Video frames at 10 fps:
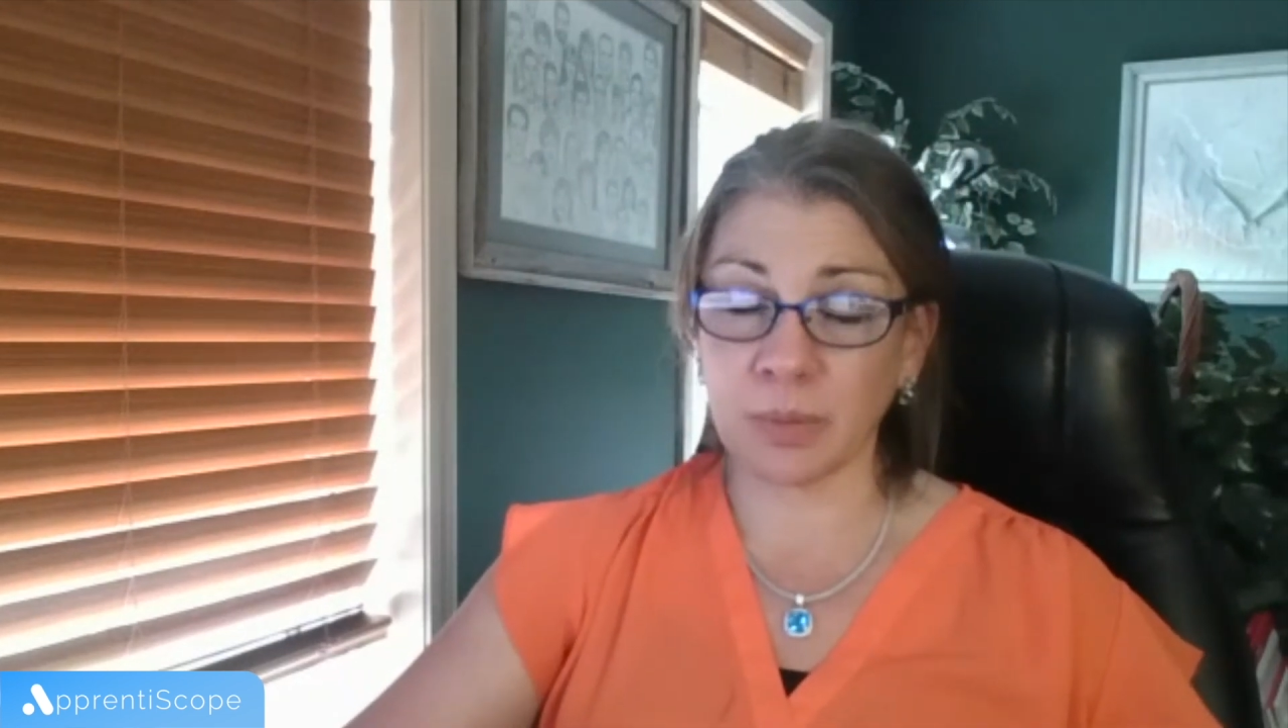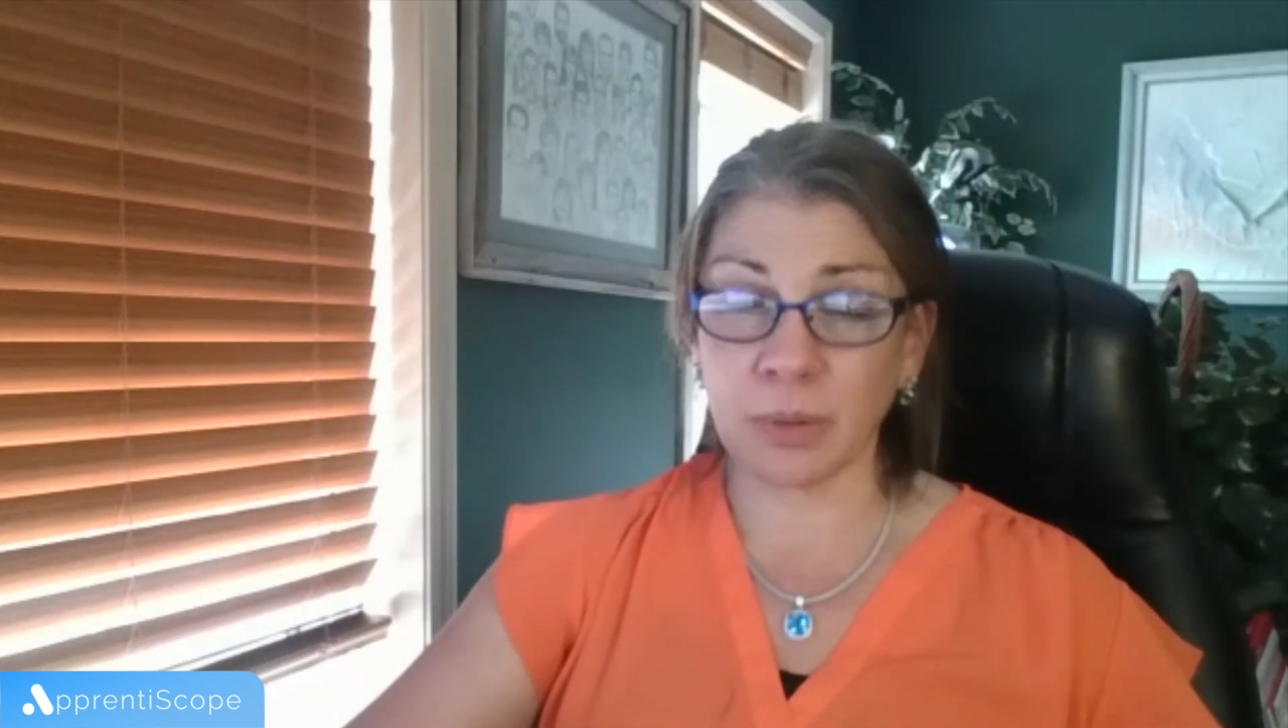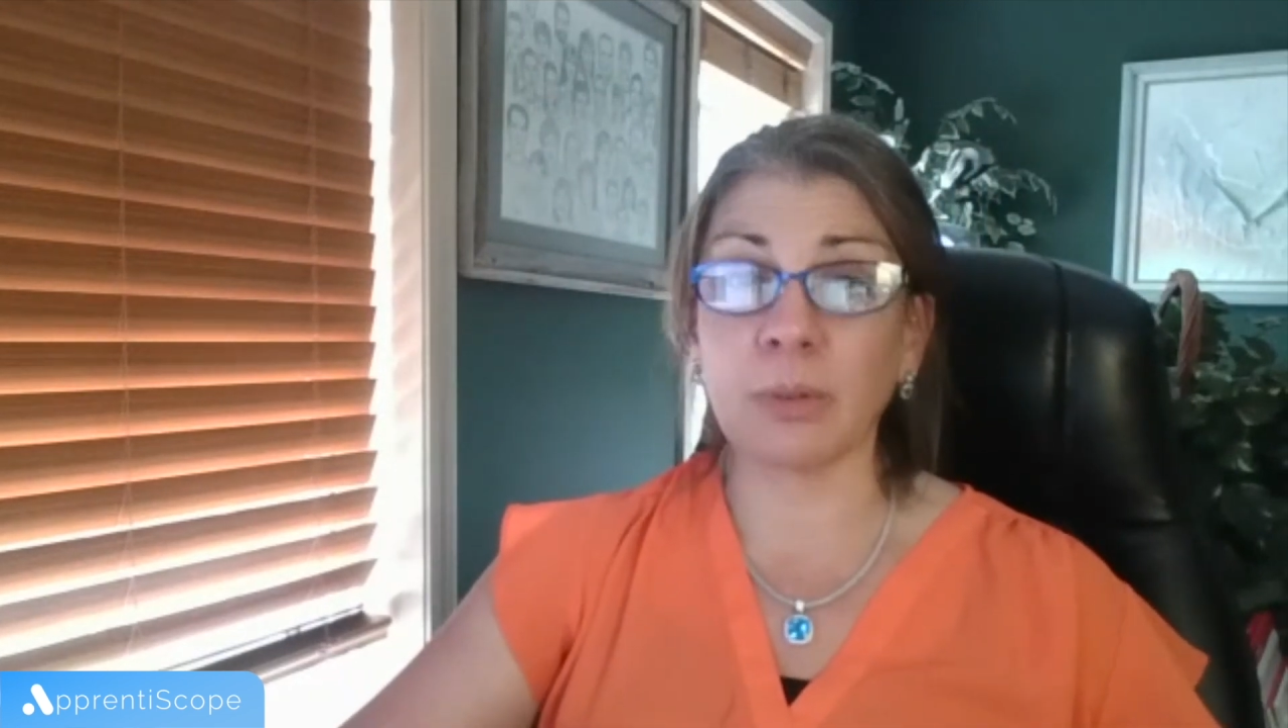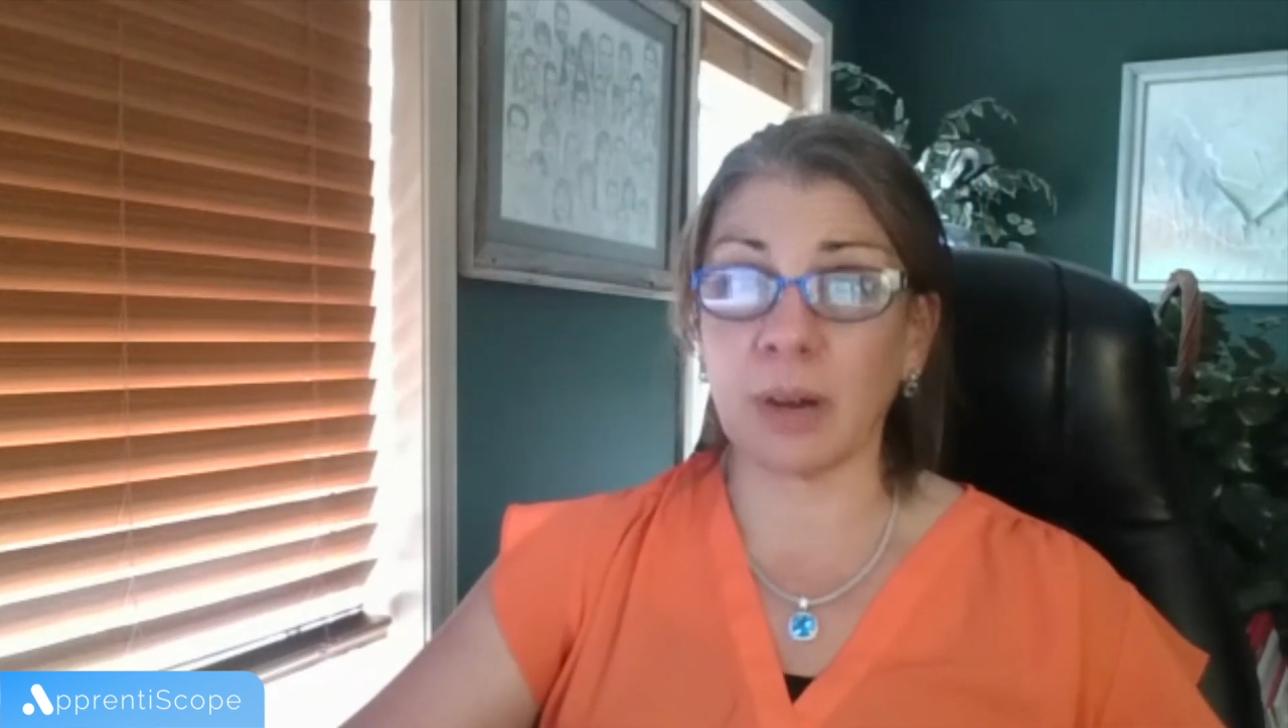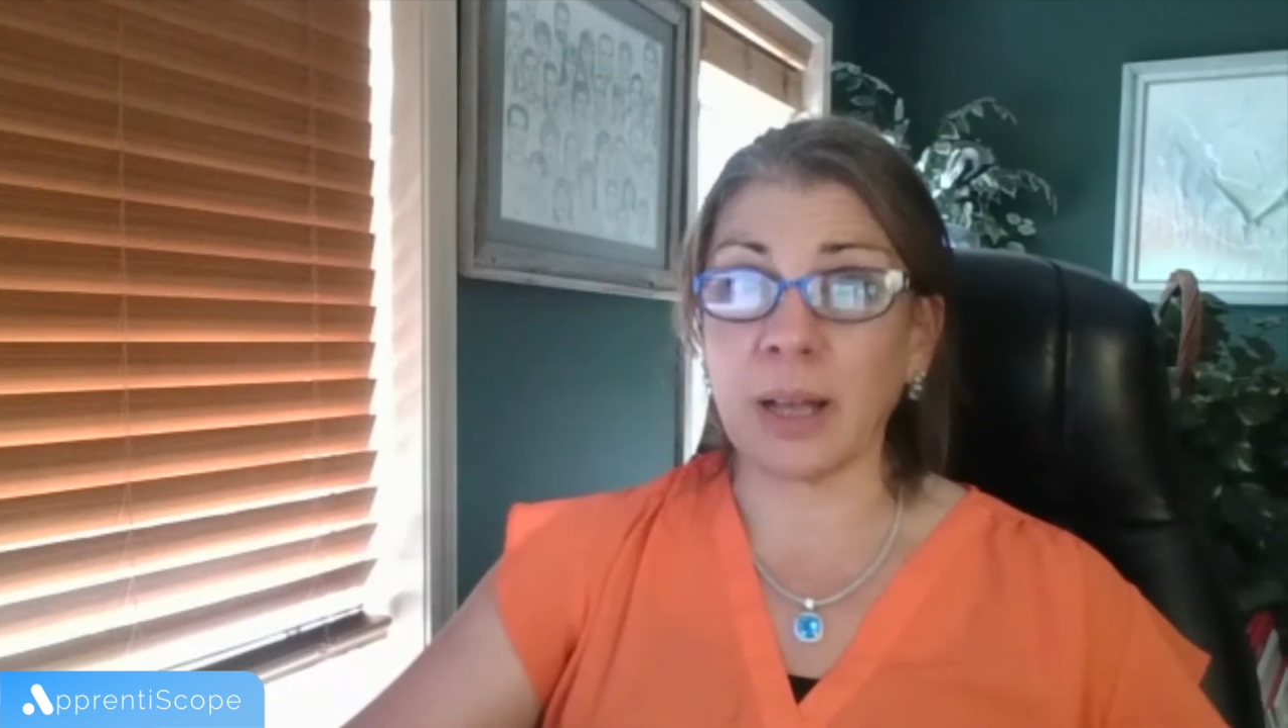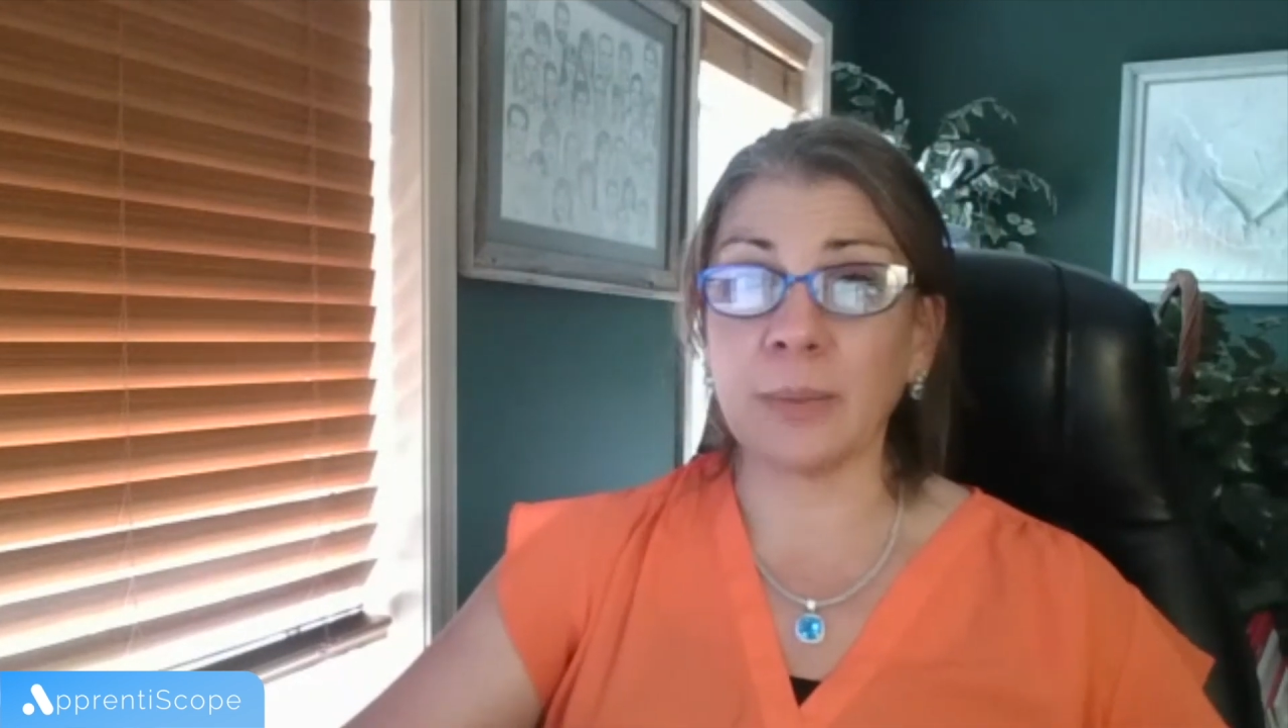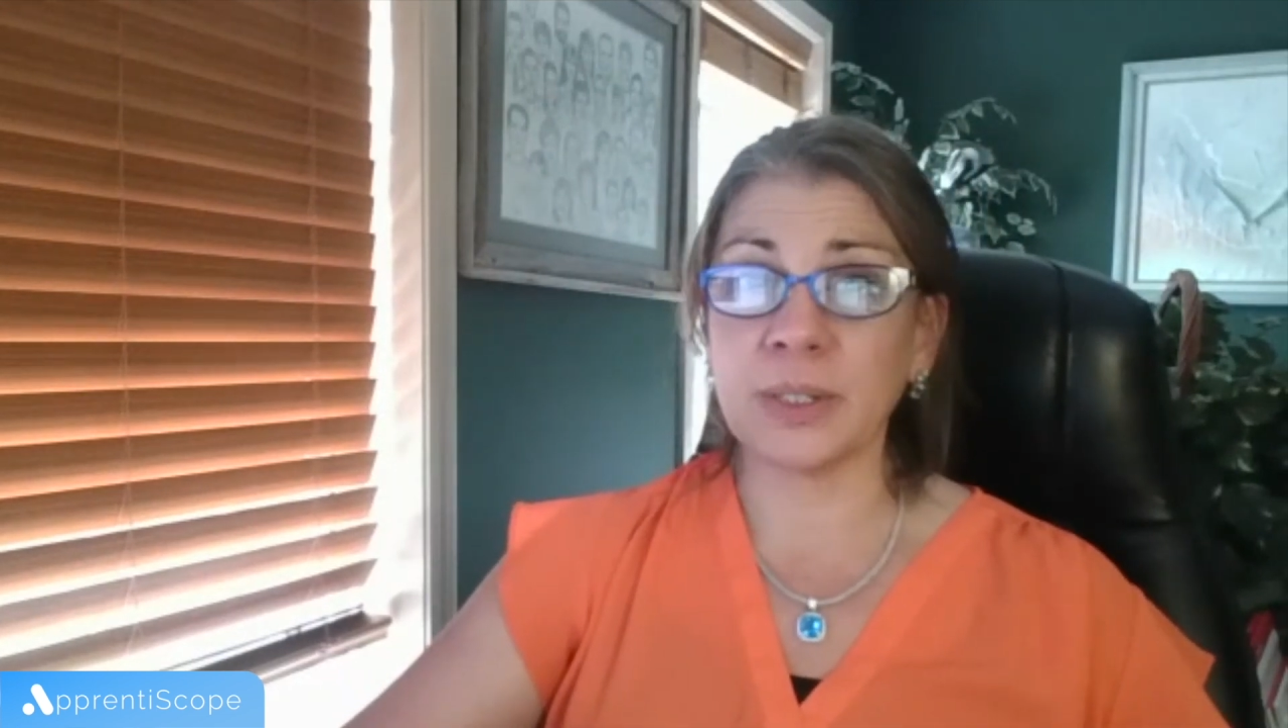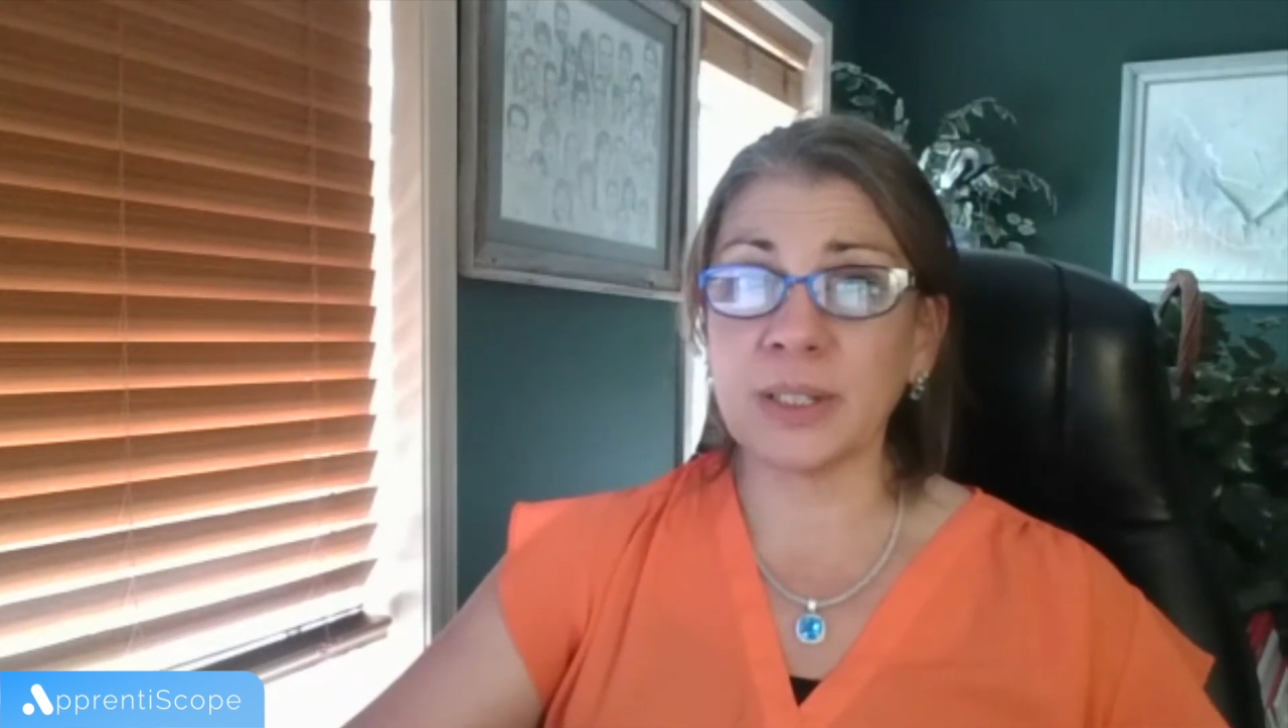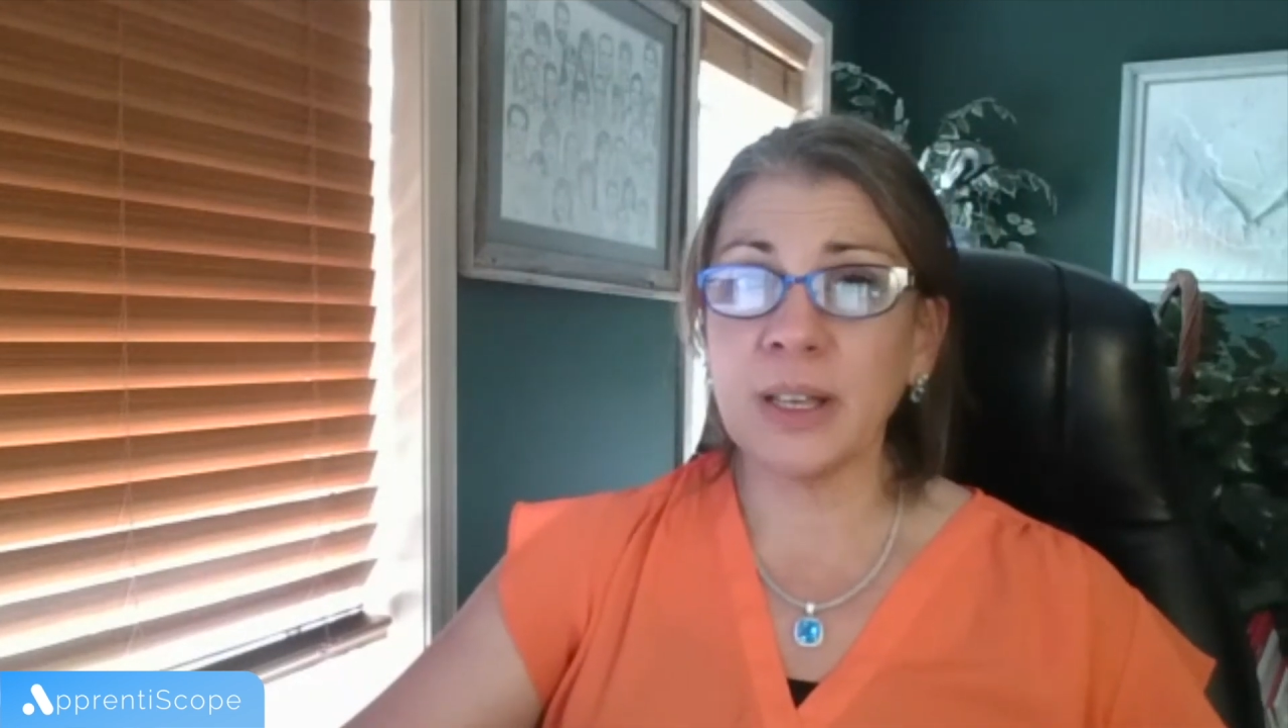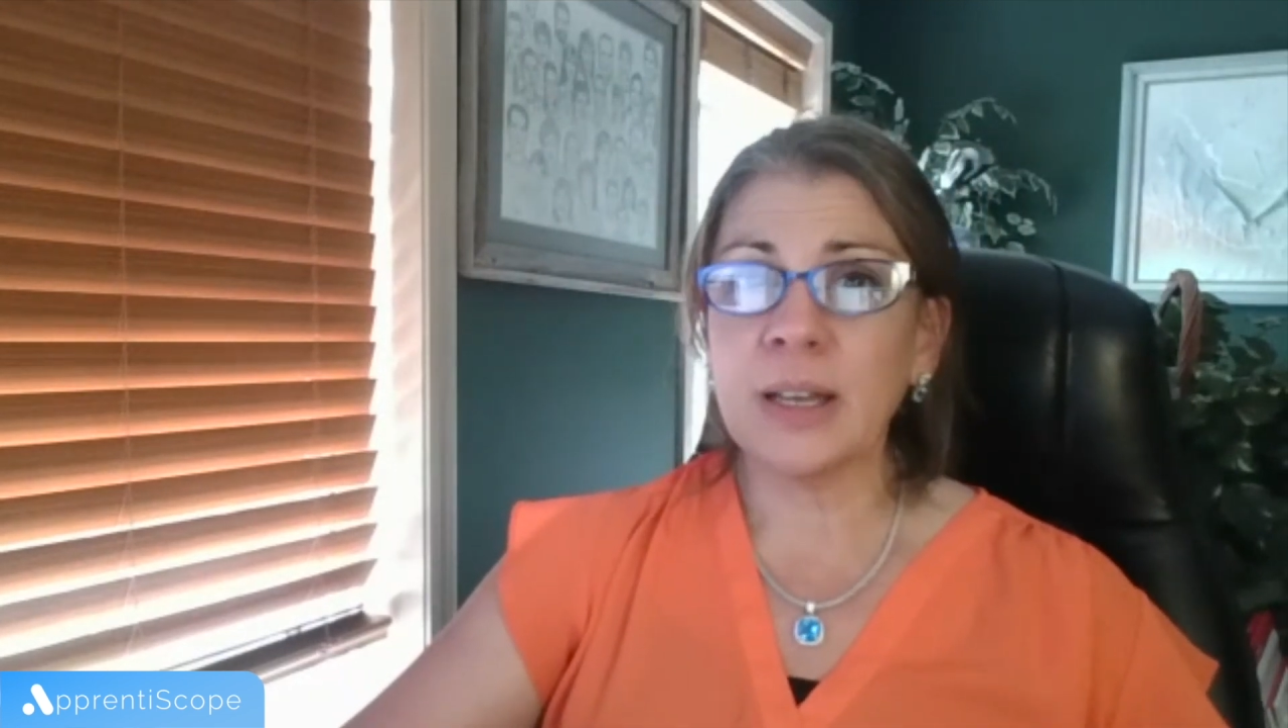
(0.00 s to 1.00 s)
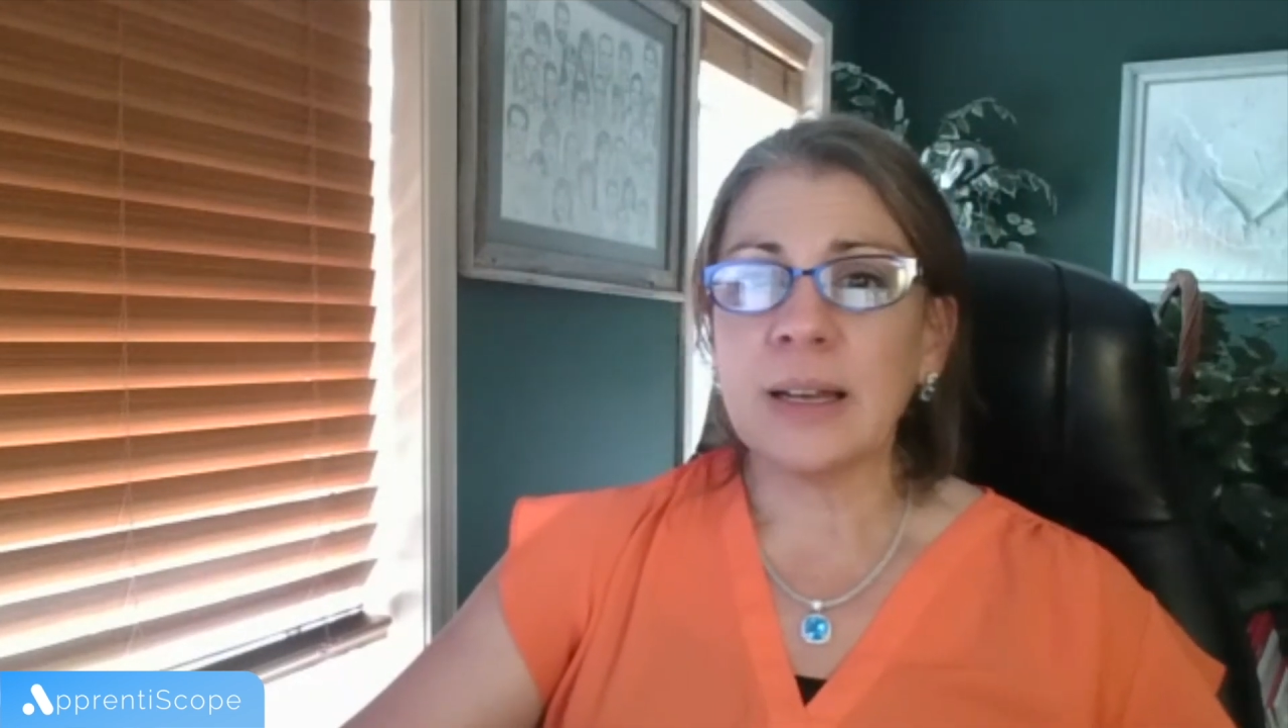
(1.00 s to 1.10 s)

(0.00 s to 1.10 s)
programs